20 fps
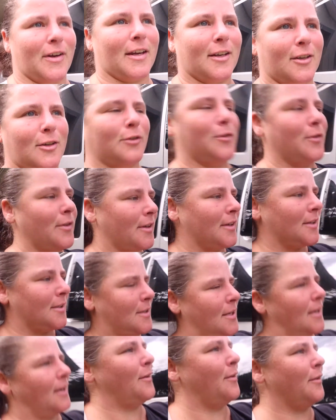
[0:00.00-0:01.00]
I can do
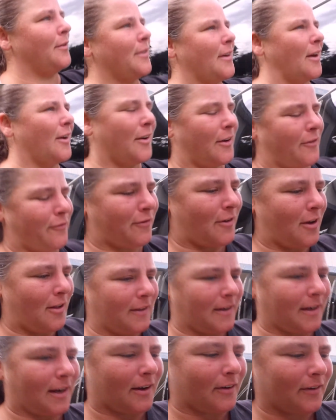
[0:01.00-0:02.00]
this without it
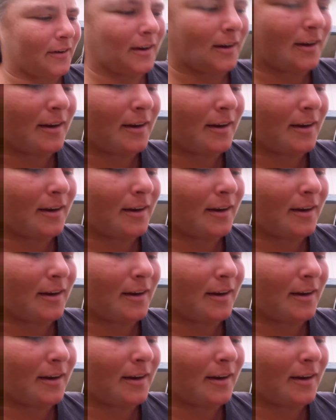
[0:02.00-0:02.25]
falling out.